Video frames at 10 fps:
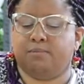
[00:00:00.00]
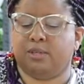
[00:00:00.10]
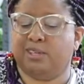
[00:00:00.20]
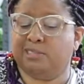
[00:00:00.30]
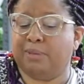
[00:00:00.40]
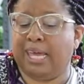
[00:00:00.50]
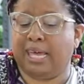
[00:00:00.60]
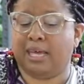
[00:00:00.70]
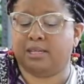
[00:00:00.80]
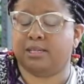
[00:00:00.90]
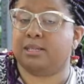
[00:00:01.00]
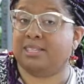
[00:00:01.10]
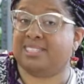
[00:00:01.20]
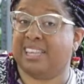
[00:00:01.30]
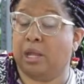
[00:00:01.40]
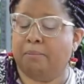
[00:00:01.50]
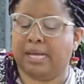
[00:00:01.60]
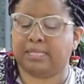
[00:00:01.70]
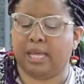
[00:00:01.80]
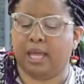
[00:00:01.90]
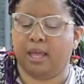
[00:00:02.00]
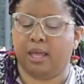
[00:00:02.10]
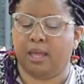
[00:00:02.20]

use my hand. This is a little messy.